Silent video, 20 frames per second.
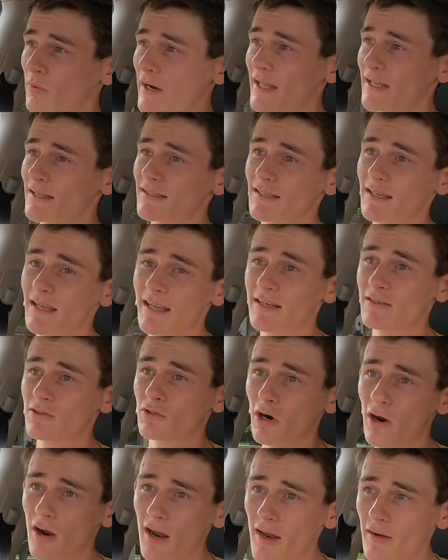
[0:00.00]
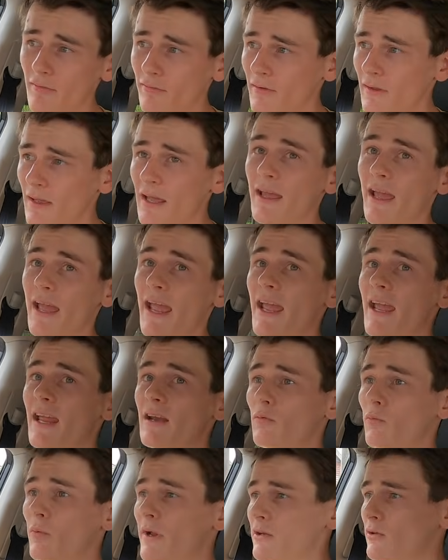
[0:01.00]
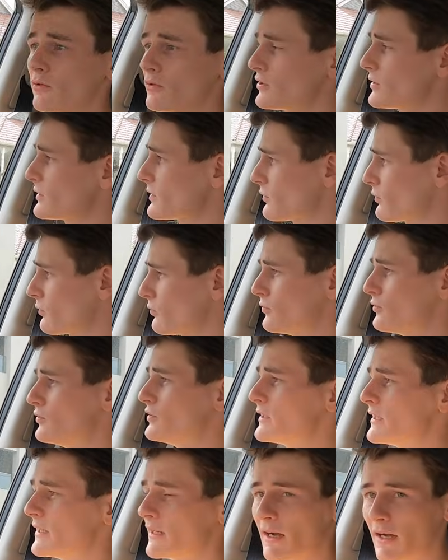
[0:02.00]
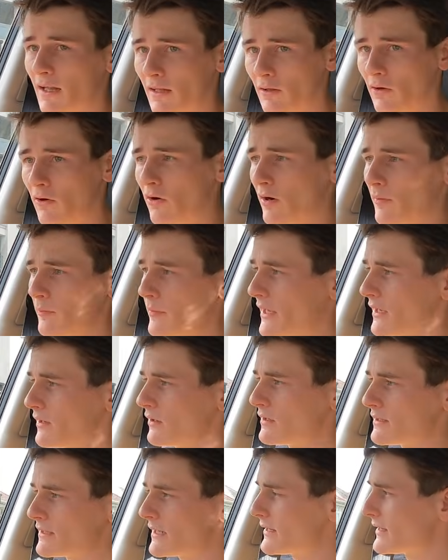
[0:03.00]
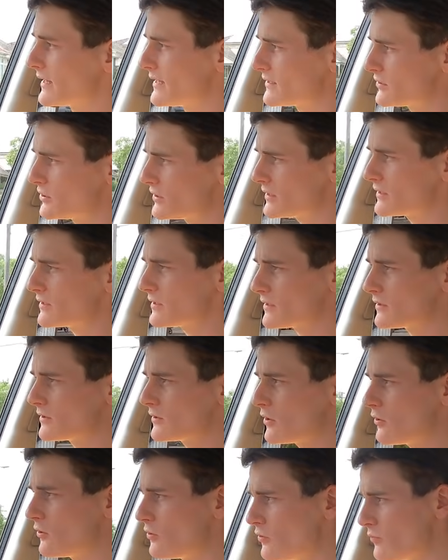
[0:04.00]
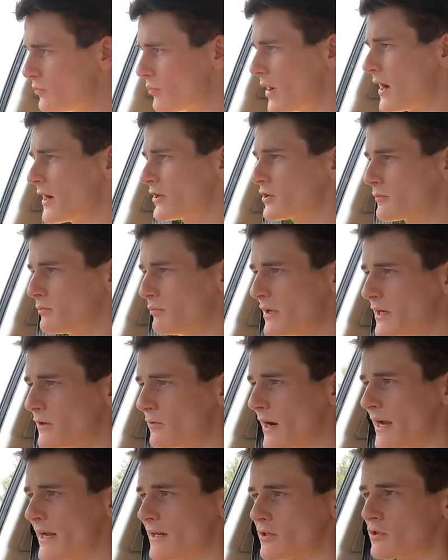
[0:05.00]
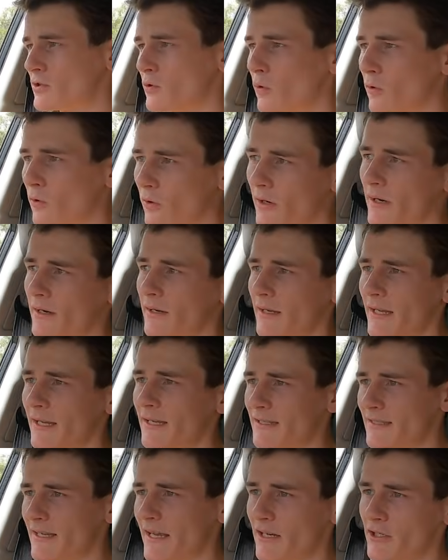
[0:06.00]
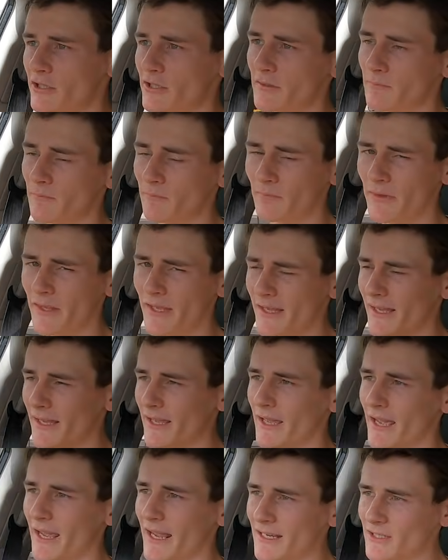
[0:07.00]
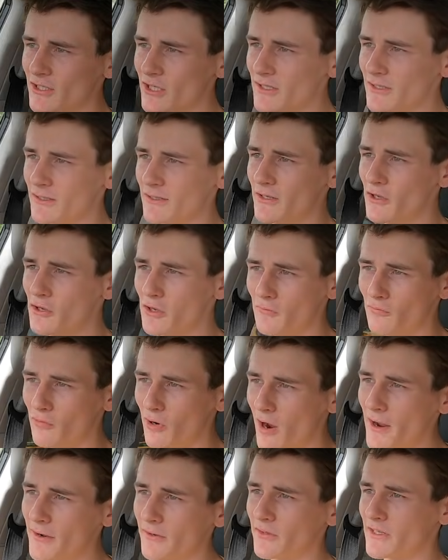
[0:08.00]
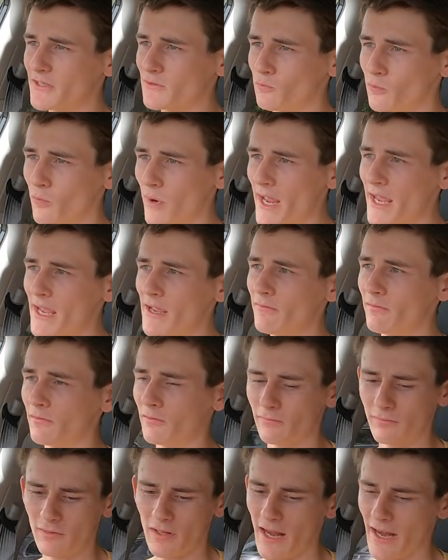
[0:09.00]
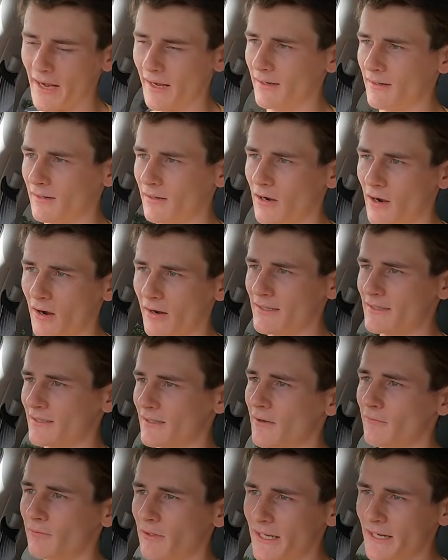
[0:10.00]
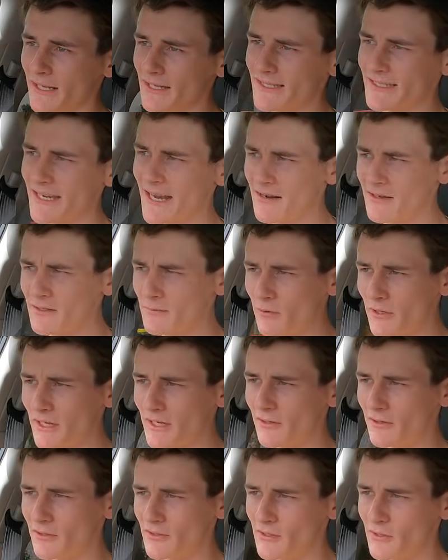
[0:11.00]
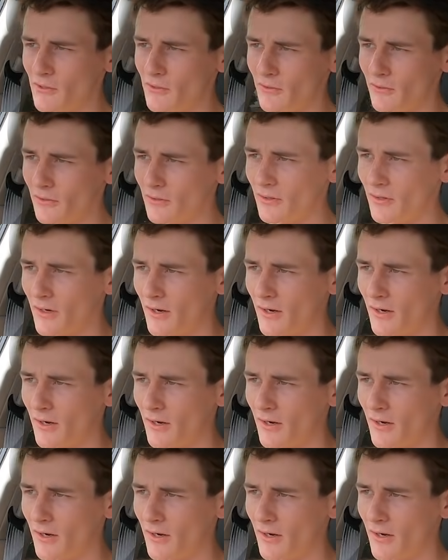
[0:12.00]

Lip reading: when it's in drive and when you're just cruising along, because there's just so much mid-range torque in this engine. You can ride on this wave of like, oh, it's lovely, and it sounds pretty good too.